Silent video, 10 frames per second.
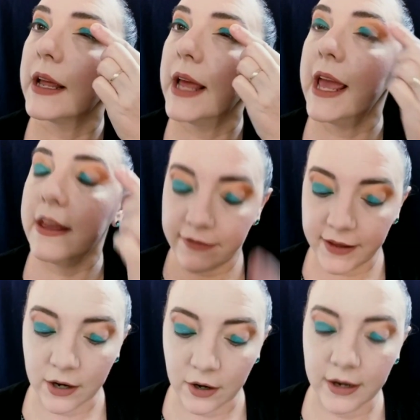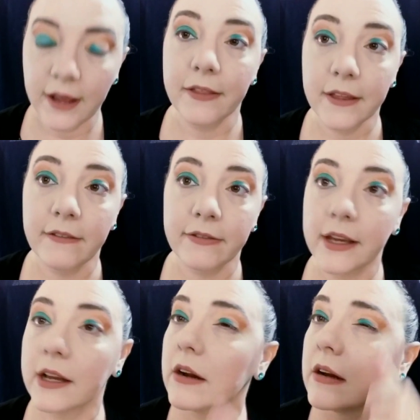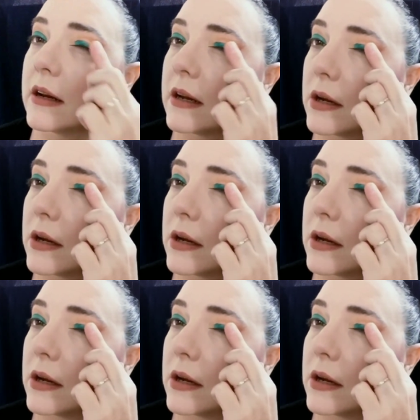a finger, not the finger.